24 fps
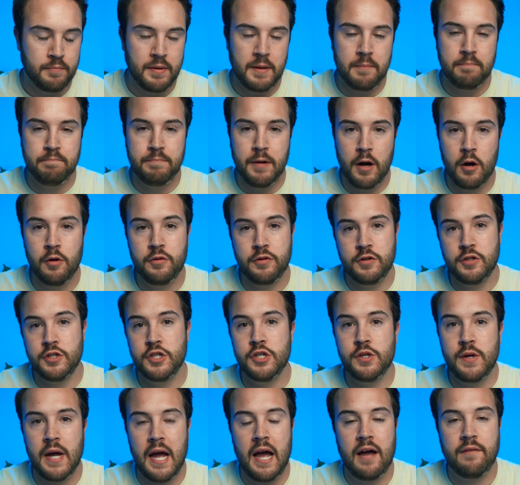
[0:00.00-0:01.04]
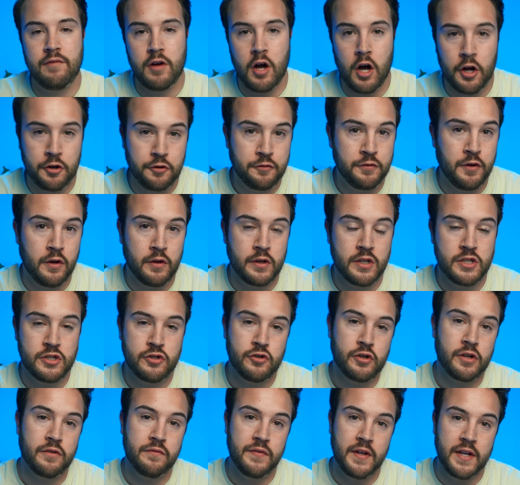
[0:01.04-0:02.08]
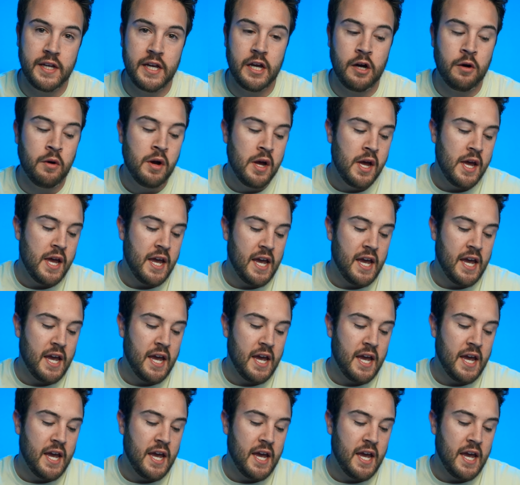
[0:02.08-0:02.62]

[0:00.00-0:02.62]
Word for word: but both do have autofocus during video